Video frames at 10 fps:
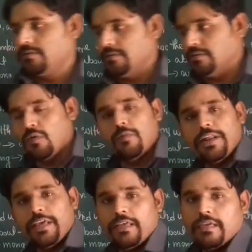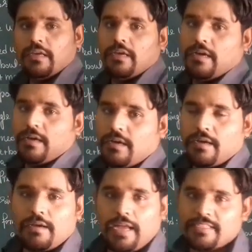nobody
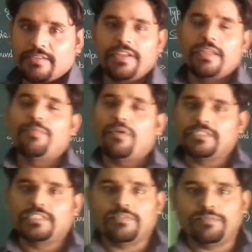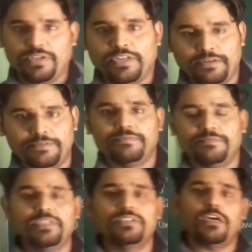has a very positive opinion,
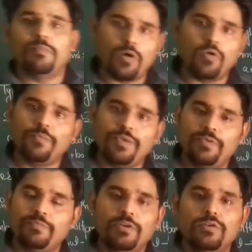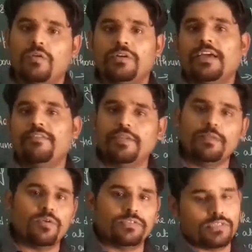means about me people do not have very
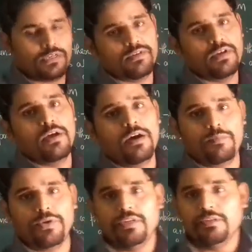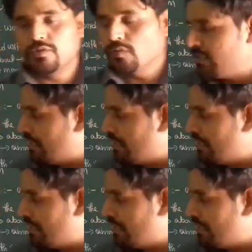positive opinion. So